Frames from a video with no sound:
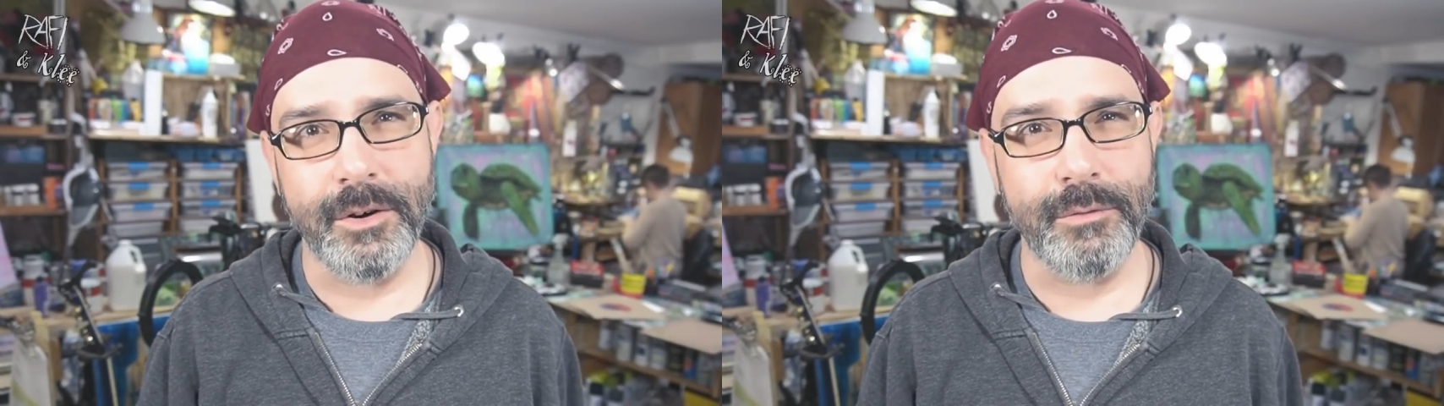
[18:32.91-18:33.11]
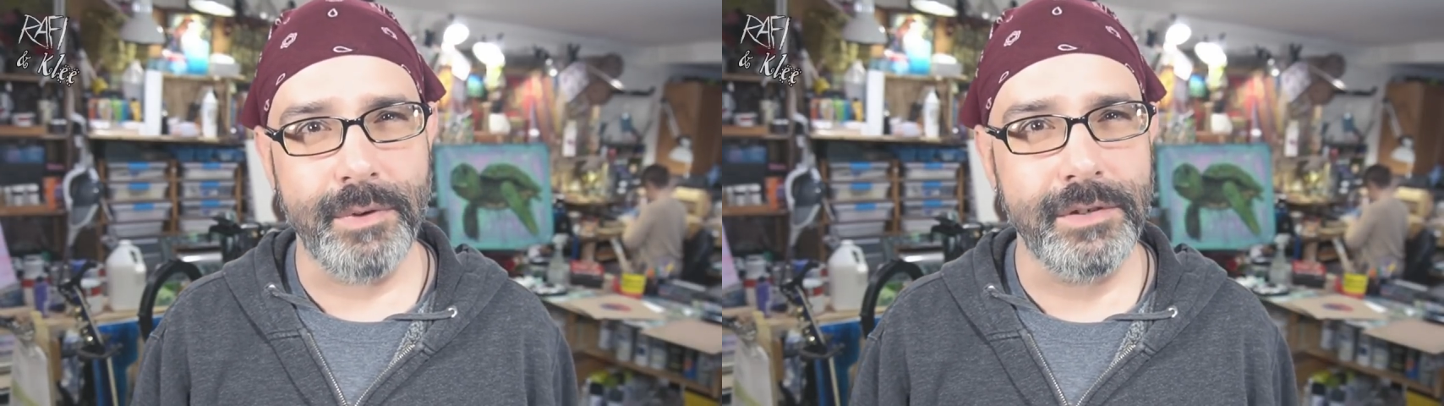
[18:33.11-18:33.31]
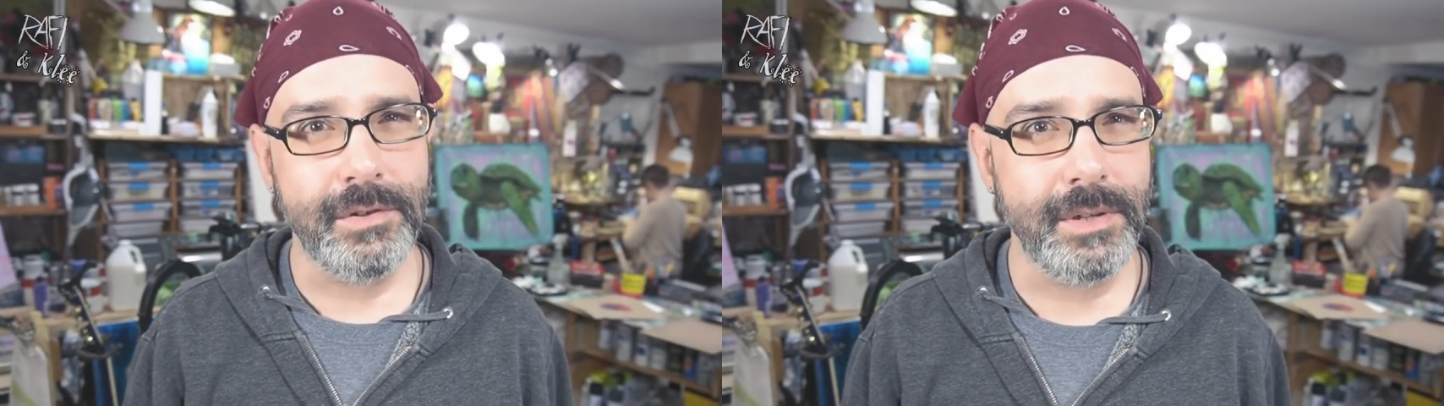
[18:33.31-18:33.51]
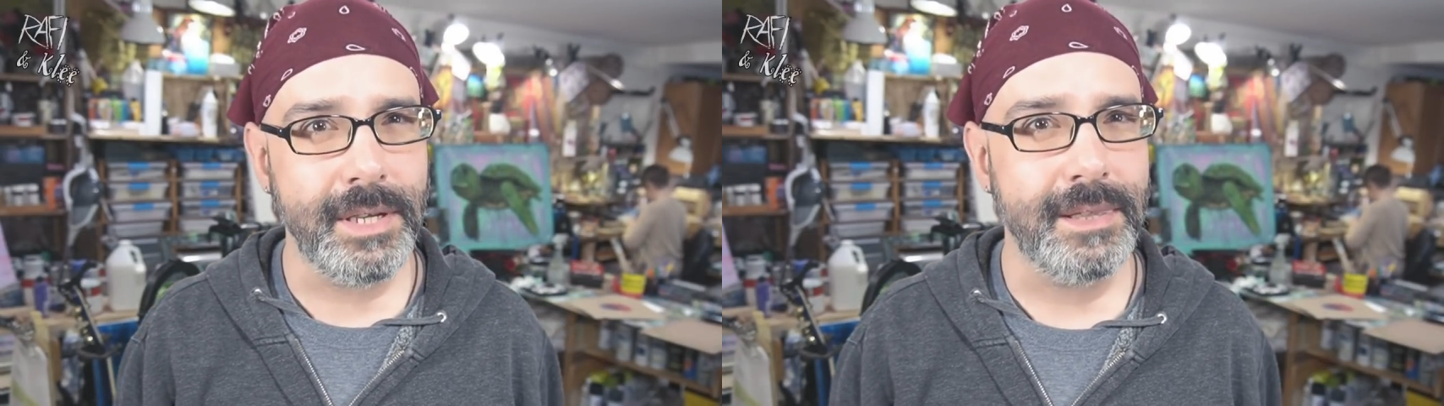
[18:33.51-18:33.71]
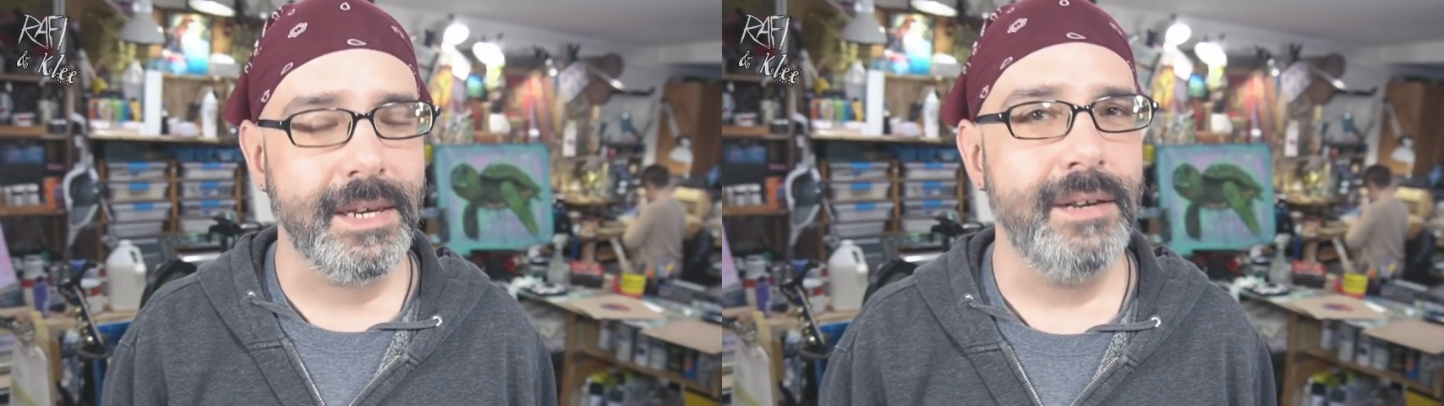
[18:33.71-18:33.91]

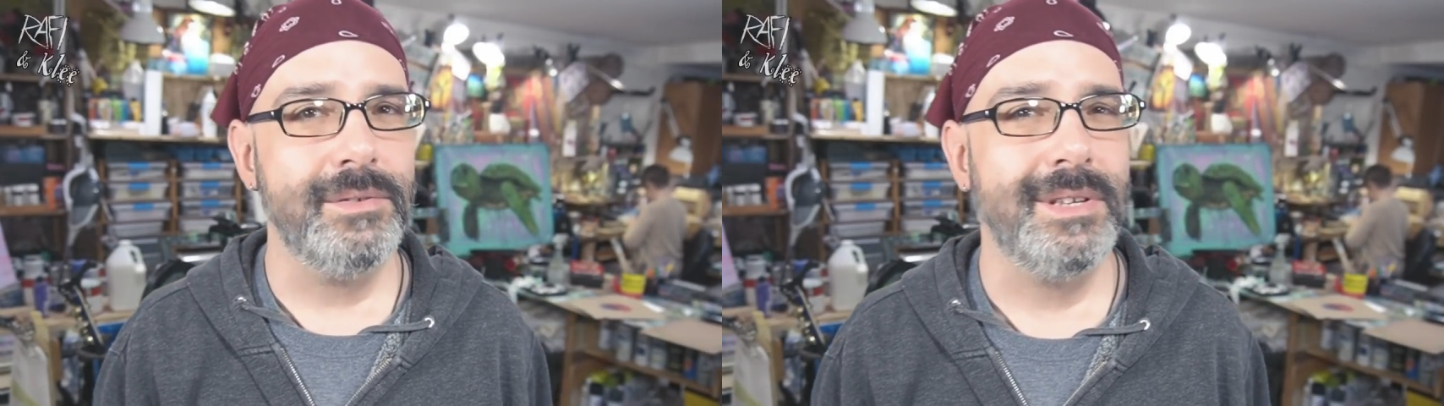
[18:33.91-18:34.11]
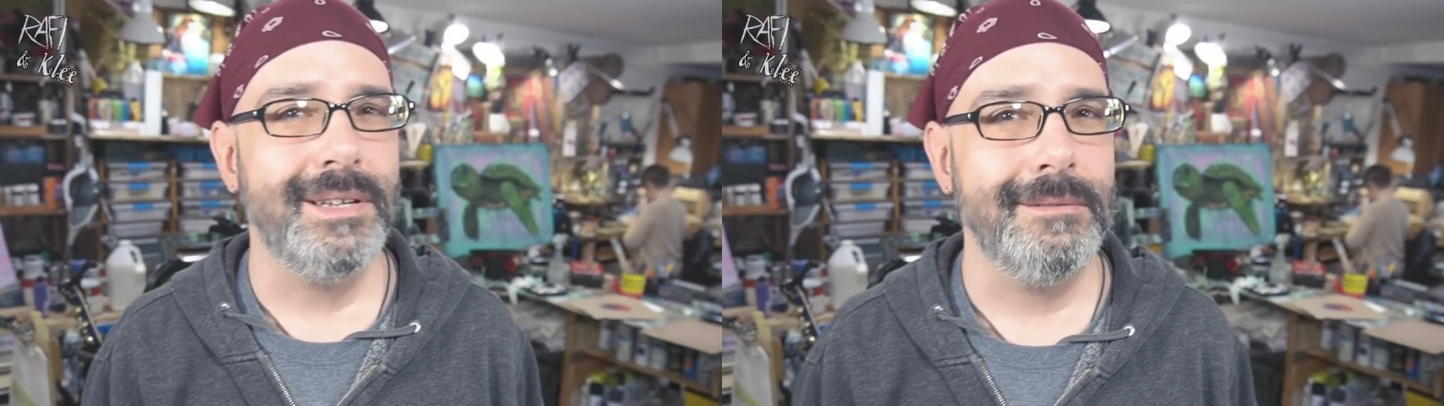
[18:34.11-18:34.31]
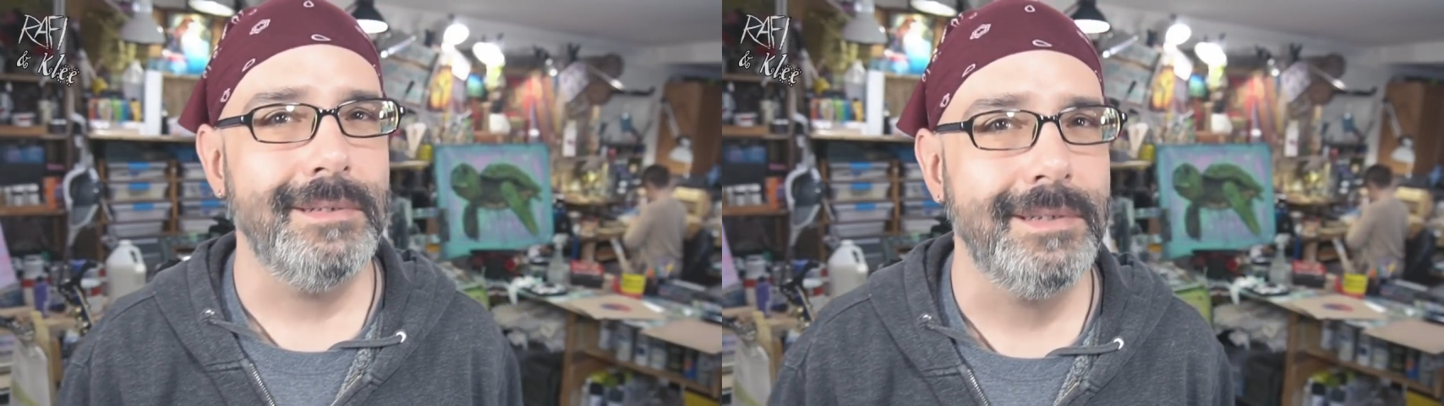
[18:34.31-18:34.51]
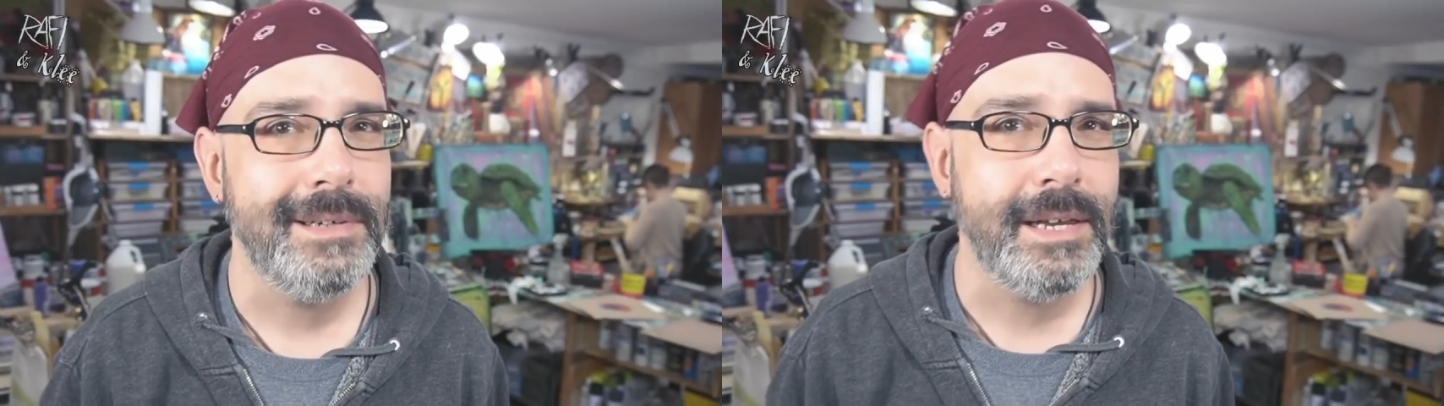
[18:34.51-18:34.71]
originally that I was like, oh,